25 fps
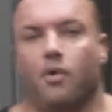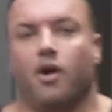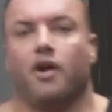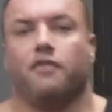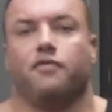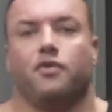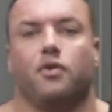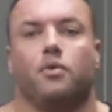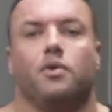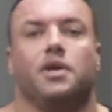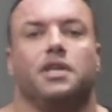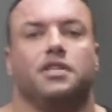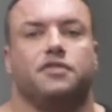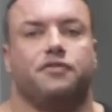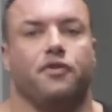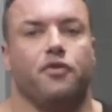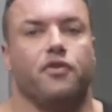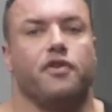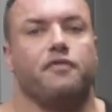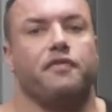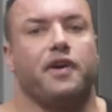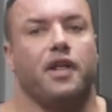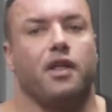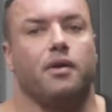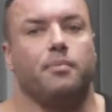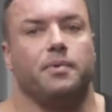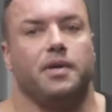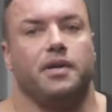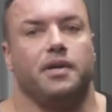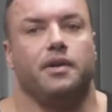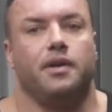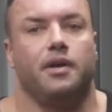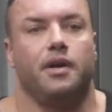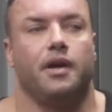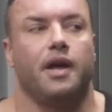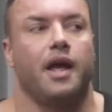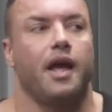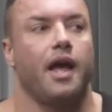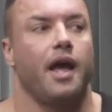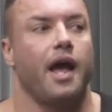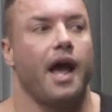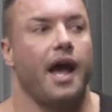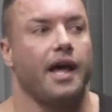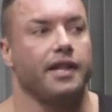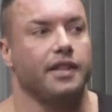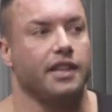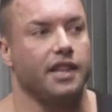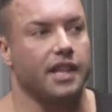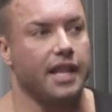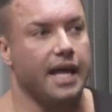my view, is full development.
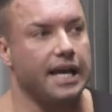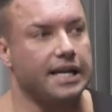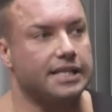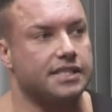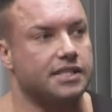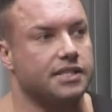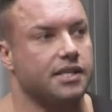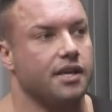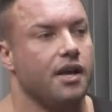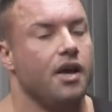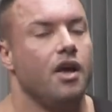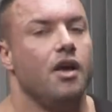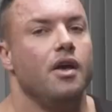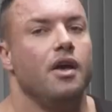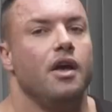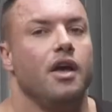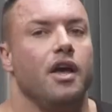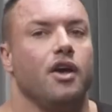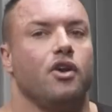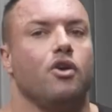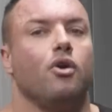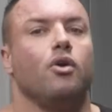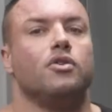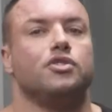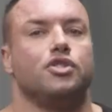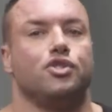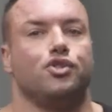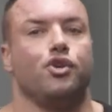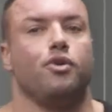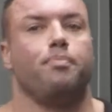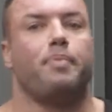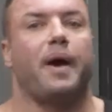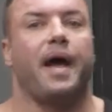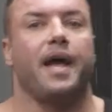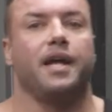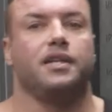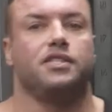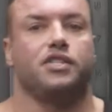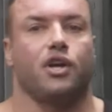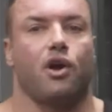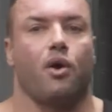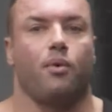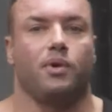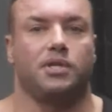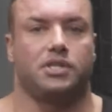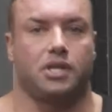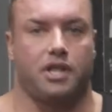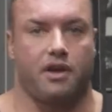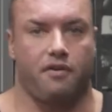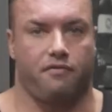Unless it causes you pain to go
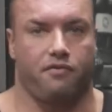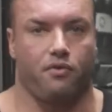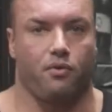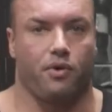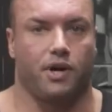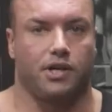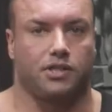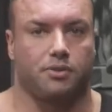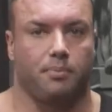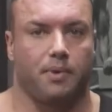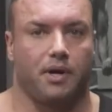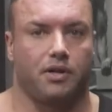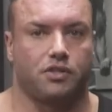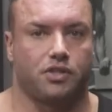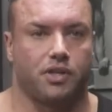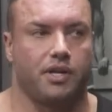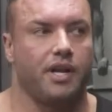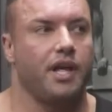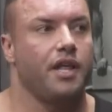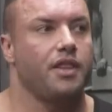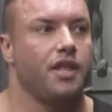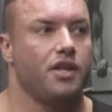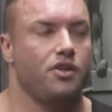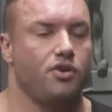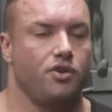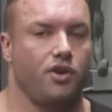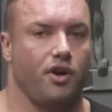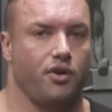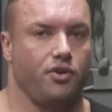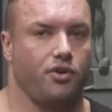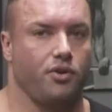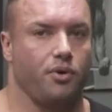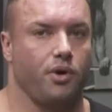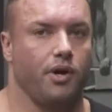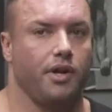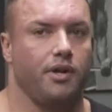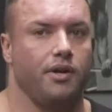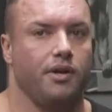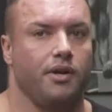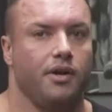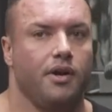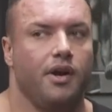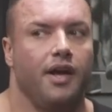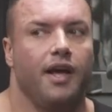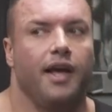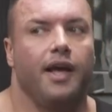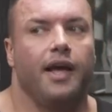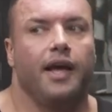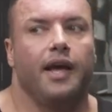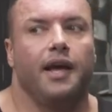into that full range of motion, then you don't do it.
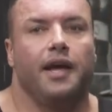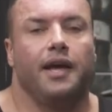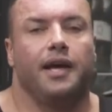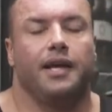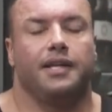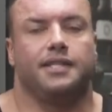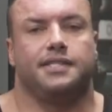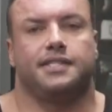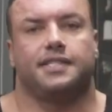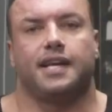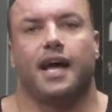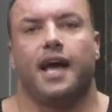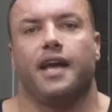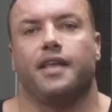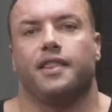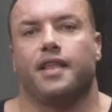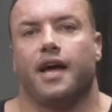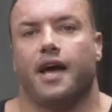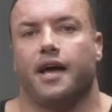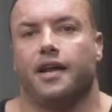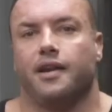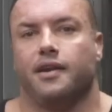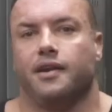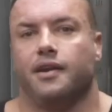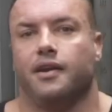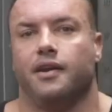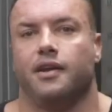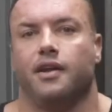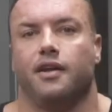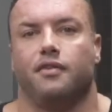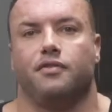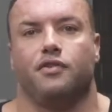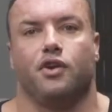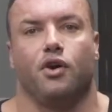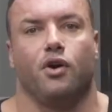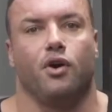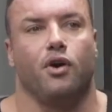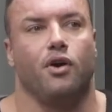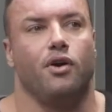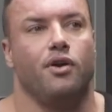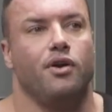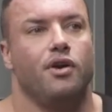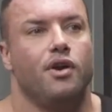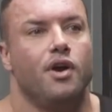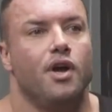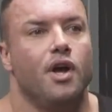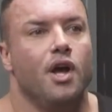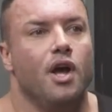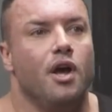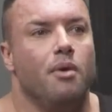In saying that, if your
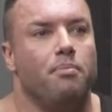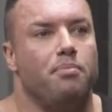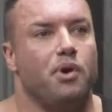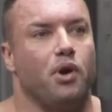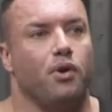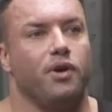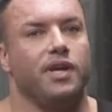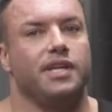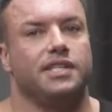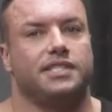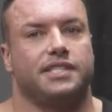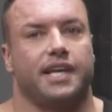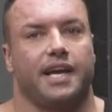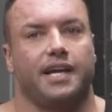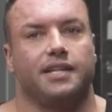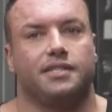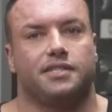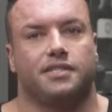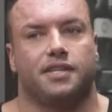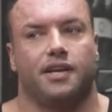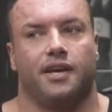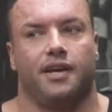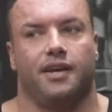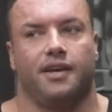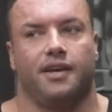building sets